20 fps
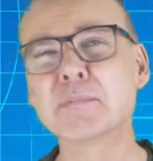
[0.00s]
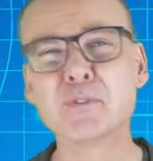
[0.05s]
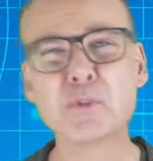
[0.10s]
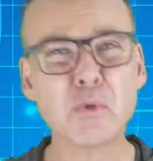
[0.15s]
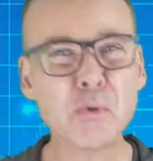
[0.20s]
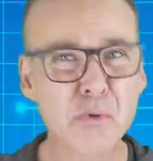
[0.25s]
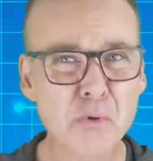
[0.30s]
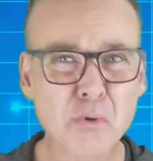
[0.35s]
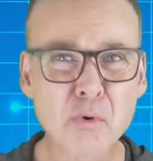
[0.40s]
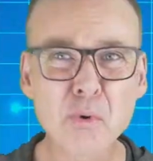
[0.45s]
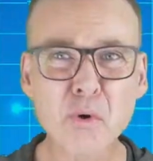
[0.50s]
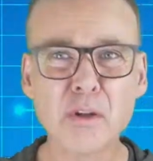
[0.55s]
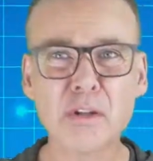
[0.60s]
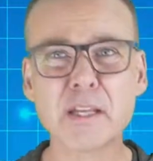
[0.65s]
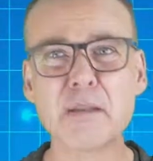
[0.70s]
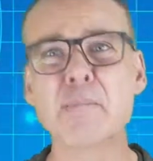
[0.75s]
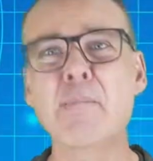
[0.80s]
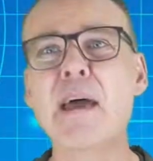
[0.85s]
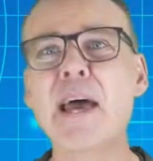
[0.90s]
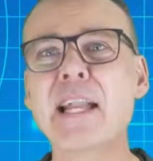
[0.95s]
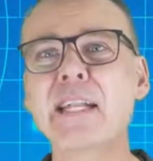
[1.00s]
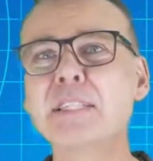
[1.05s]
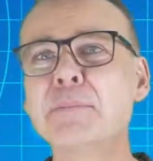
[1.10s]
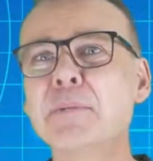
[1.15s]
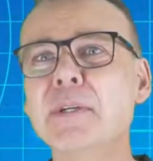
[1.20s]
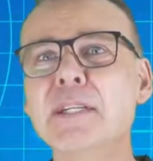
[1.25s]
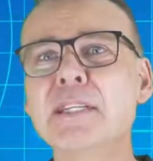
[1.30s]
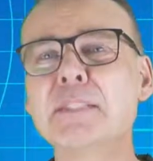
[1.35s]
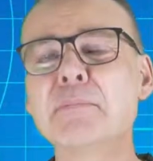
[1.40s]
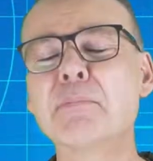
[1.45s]
Total Quality
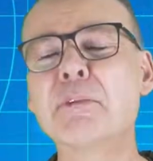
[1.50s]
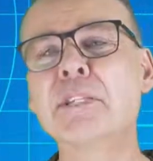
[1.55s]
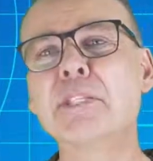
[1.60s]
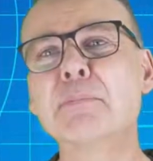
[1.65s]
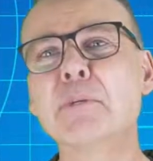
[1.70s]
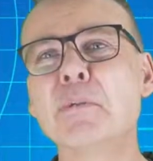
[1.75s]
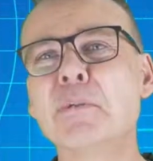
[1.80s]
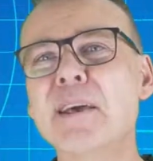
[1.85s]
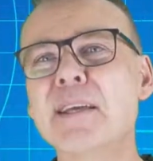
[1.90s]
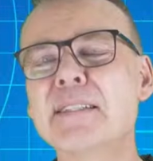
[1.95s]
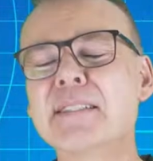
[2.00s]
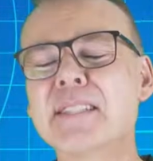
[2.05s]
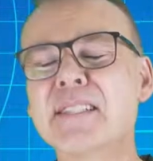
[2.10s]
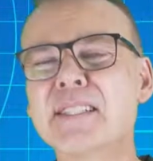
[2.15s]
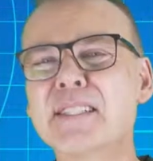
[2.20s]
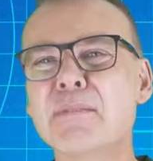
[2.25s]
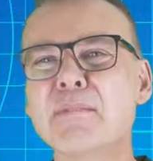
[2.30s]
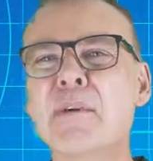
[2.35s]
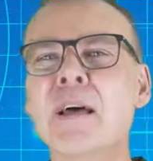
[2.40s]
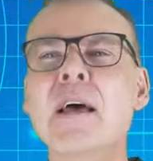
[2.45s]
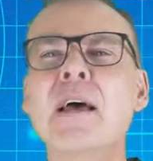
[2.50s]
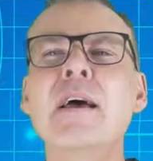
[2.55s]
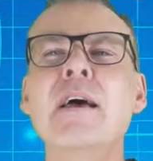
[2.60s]
Management is a principle-based system.